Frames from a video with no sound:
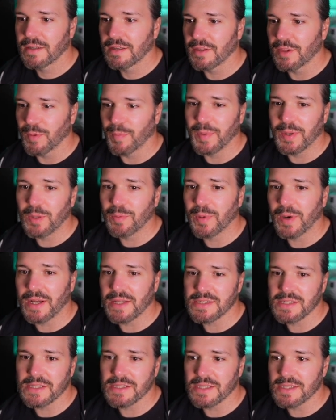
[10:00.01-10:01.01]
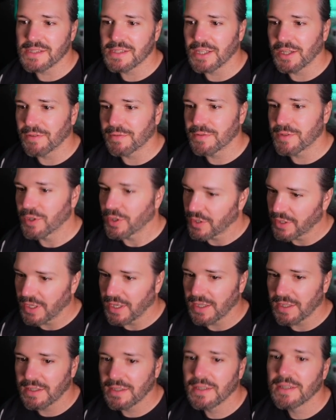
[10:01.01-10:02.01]
And the build process itself took
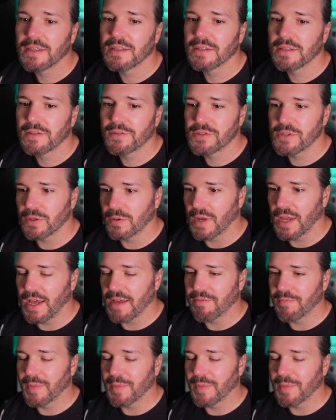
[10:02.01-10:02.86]
like 2.5